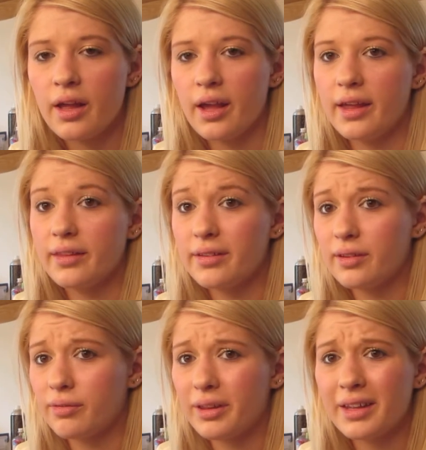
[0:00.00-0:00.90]
And this
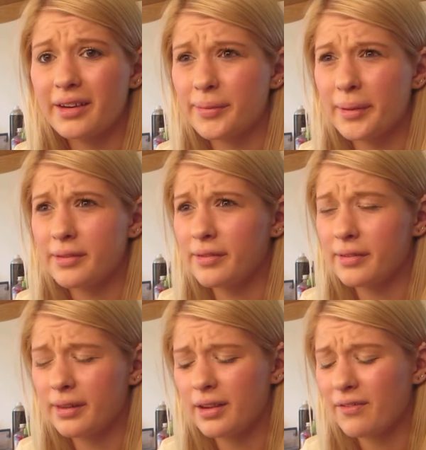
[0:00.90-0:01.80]
is really inexpensive. This
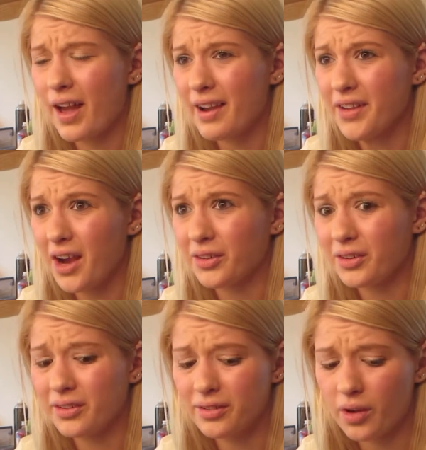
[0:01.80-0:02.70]
is like
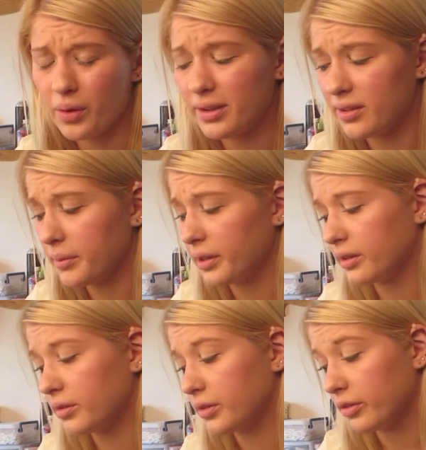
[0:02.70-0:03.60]
$5. So it's something
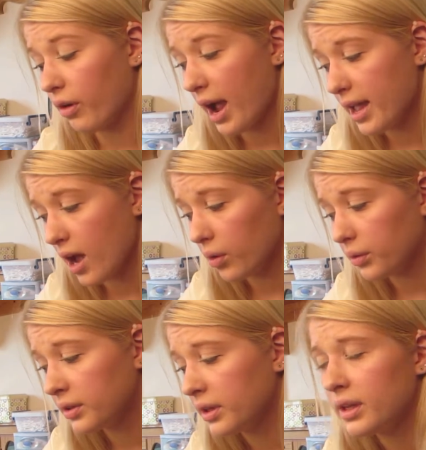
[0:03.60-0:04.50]
to try
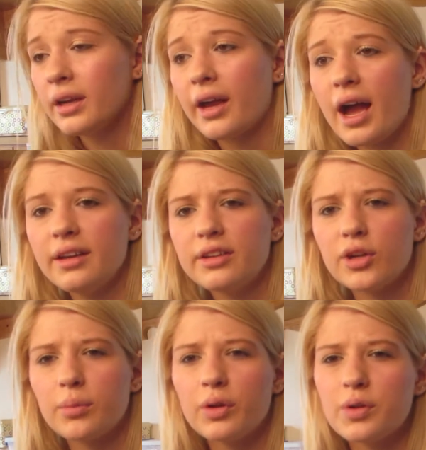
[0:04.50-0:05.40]
out. Kind of
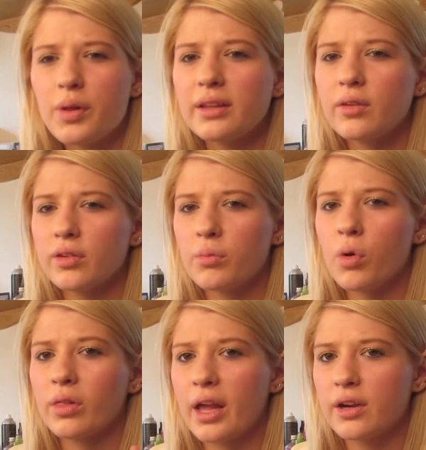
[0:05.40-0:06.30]
determine what you like. Those are
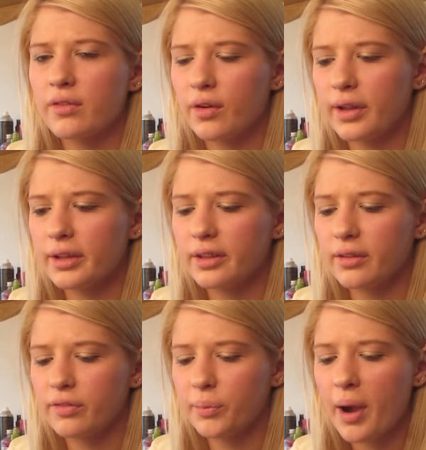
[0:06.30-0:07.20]
more lighter
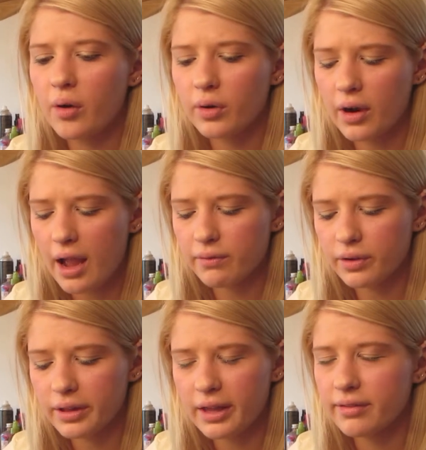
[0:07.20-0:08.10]
foundations. For powder, I
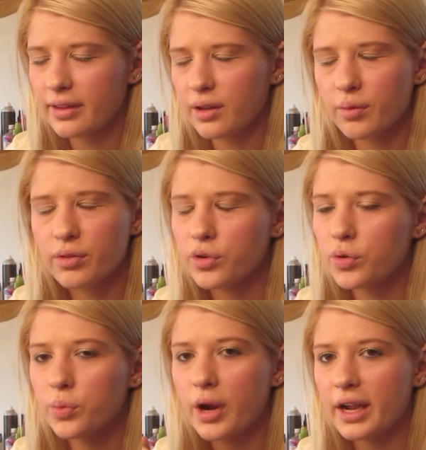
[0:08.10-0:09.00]
really have stayed with
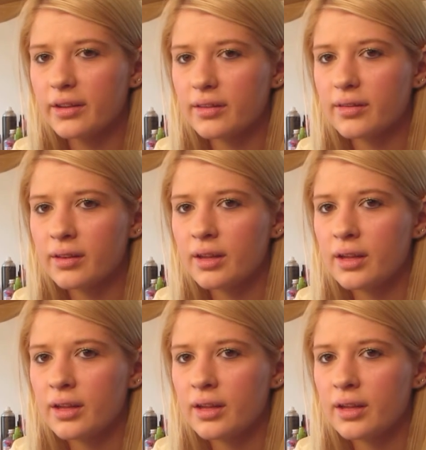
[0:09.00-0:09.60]
two brands.